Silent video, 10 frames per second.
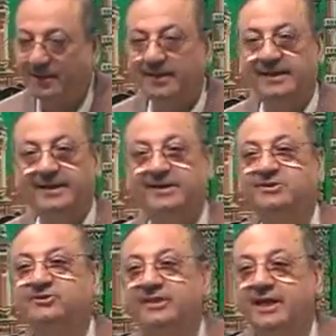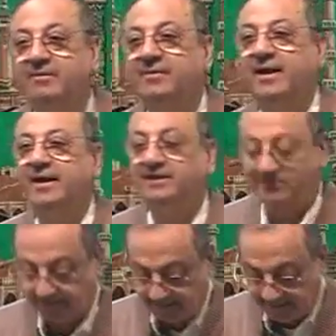It is same as
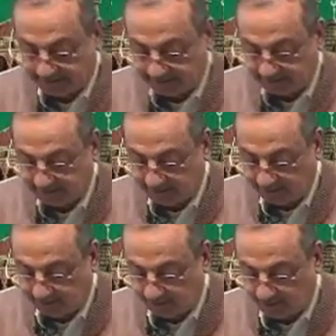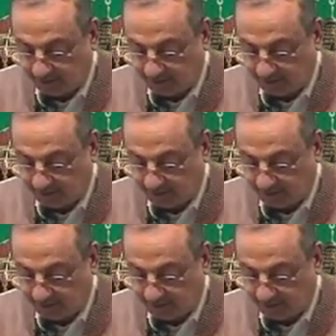ism maf'ul.